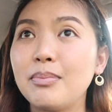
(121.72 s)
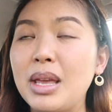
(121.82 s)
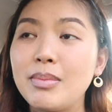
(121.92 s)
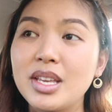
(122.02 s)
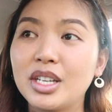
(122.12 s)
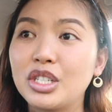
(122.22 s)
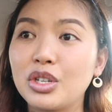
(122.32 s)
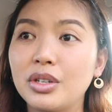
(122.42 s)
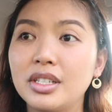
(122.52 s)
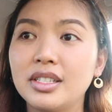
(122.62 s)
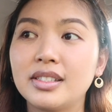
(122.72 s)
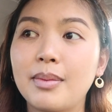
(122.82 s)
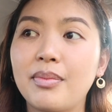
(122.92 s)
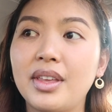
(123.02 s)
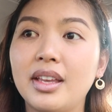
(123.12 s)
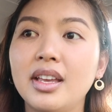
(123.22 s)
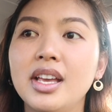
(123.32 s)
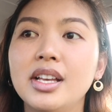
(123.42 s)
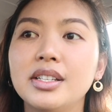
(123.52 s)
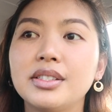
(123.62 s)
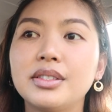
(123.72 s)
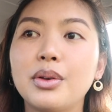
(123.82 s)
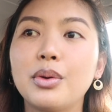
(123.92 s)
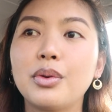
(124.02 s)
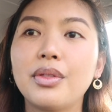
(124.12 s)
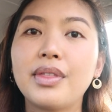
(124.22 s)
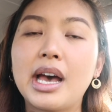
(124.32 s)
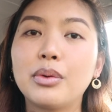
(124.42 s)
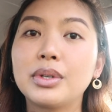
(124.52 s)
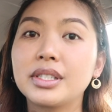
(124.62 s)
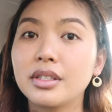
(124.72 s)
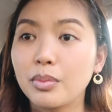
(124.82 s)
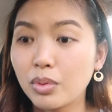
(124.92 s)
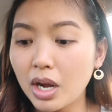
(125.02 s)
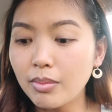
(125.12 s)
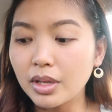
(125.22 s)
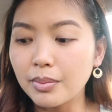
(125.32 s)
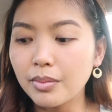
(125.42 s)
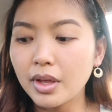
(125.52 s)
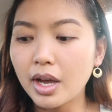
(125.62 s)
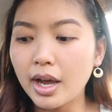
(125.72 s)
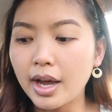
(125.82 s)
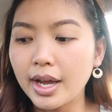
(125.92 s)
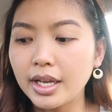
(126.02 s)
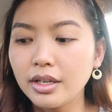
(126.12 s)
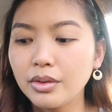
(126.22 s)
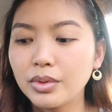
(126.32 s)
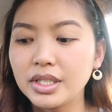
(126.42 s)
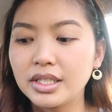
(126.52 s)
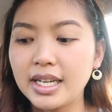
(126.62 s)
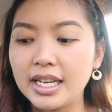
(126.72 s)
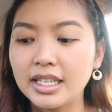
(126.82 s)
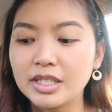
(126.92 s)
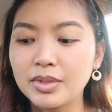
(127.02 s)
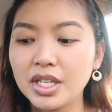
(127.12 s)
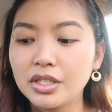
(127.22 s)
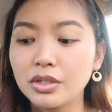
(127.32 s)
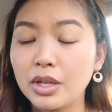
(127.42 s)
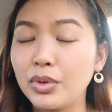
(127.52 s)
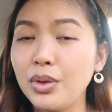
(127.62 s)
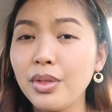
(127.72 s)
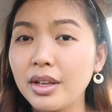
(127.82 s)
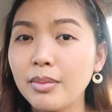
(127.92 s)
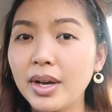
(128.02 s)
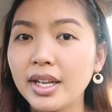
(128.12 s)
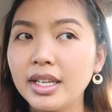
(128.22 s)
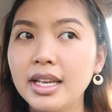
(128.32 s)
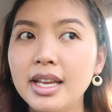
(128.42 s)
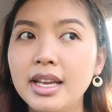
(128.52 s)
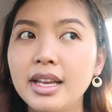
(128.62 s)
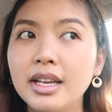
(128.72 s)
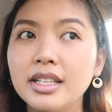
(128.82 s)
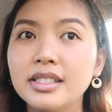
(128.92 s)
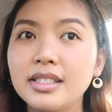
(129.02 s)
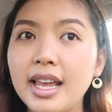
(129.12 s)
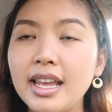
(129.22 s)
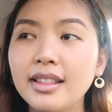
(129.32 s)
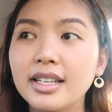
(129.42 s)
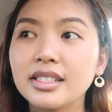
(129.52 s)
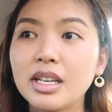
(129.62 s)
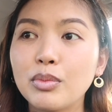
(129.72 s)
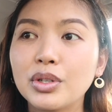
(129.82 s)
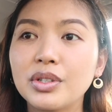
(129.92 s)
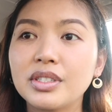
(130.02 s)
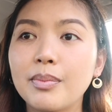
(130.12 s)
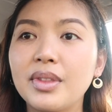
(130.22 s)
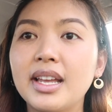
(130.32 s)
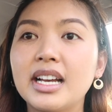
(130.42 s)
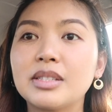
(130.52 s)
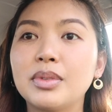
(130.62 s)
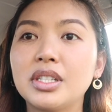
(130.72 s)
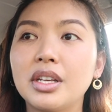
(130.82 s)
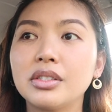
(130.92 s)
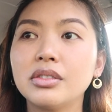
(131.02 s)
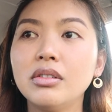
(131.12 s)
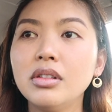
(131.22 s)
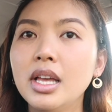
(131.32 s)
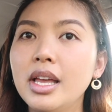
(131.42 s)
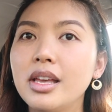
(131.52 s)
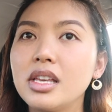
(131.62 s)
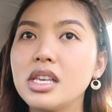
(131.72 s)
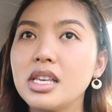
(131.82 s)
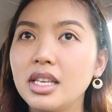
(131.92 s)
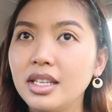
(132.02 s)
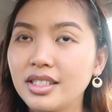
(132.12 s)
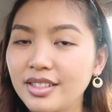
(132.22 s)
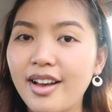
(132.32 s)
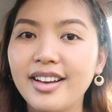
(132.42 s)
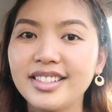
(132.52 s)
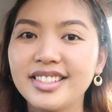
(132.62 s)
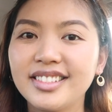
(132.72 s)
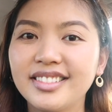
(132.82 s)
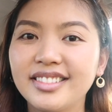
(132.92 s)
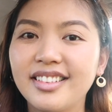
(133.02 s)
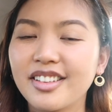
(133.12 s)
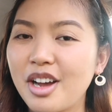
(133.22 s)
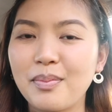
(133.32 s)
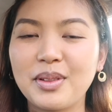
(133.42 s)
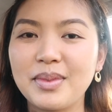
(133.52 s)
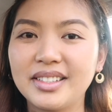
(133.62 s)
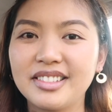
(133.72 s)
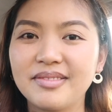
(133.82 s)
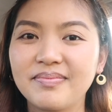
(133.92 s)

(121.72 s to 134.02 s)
maybe it could turn into something. So that was the problem. I was dating his potential. And when you think about it, saying that someone or something has potential is not a compliment.